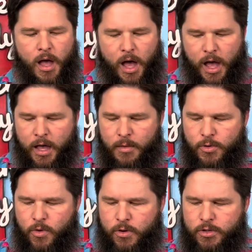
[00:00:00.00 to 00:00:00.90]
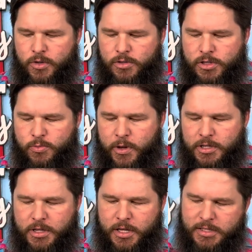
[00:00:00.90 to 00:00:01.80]
I'm going to
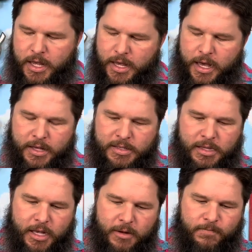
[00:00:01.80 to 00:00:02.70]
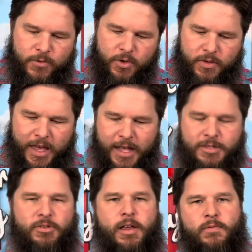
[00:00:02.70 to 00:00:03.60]
switch this and guess that that's
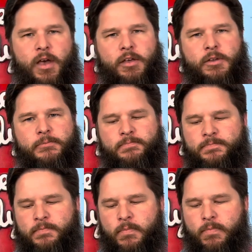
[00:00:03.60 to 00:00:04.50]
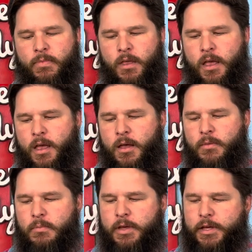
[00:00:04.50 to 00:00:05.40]
Great Value.
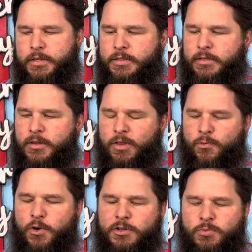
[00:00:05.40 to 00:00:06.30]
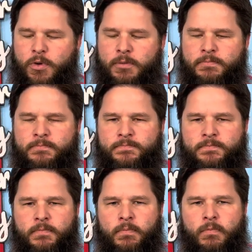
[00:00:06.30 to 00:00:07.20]
Because the first one,
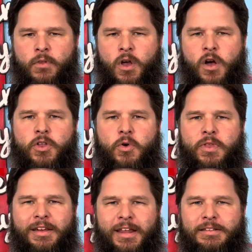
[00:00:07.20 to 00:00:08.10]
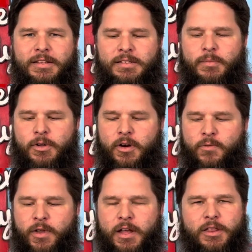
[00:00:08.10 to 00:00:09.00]
although they tasted similar, I
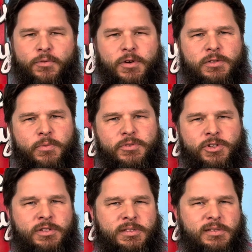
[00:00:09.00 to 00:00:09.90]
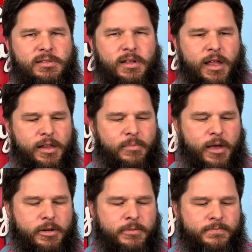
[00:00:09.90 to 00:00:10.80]
feel like the first one is just slightly
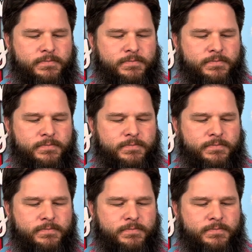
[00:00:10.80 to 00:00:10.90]
better.